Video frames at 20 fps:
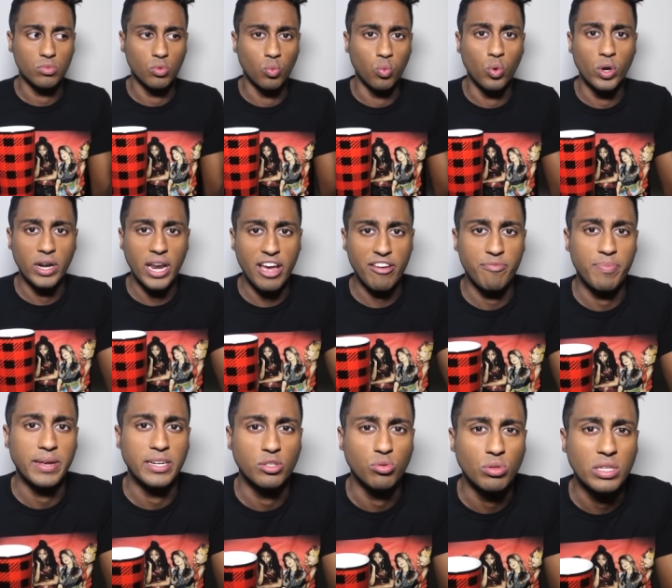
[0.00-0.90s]
would
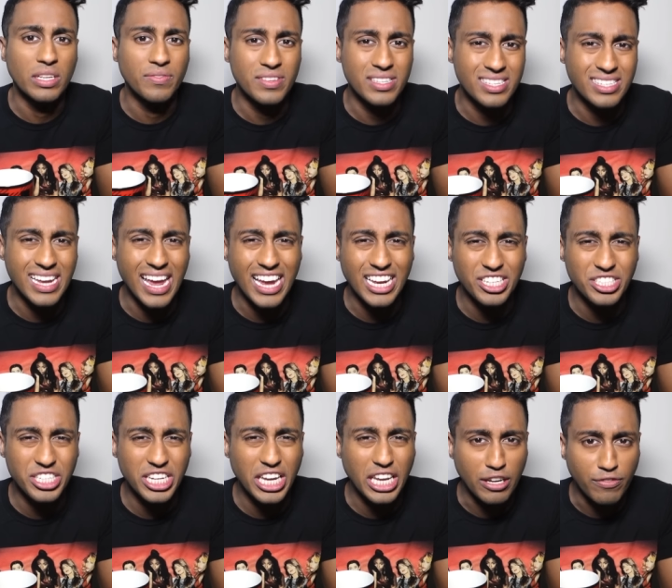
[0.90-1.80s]
have been to leave the
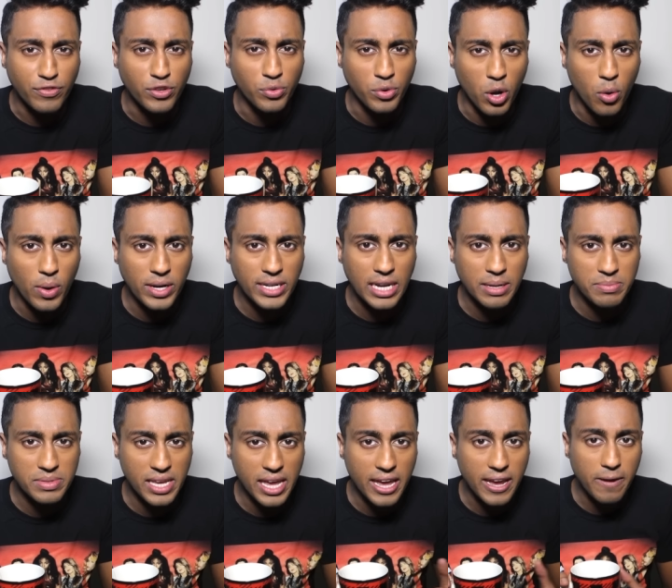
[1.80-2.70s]
stage, if you know what
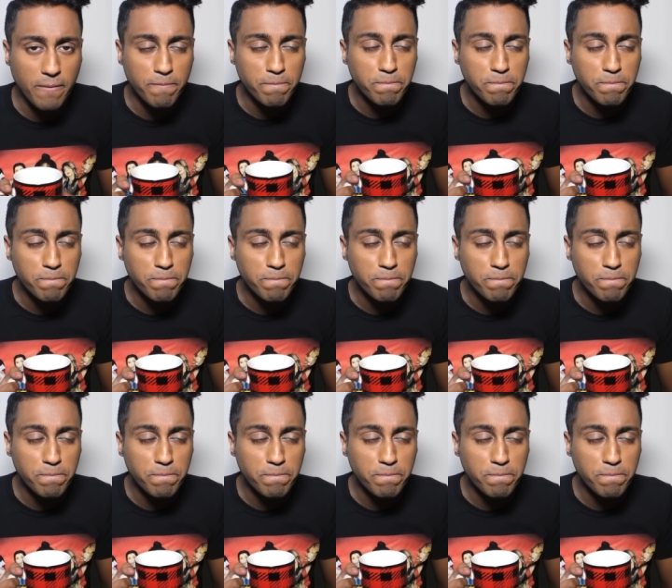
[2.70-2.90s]
I'm saying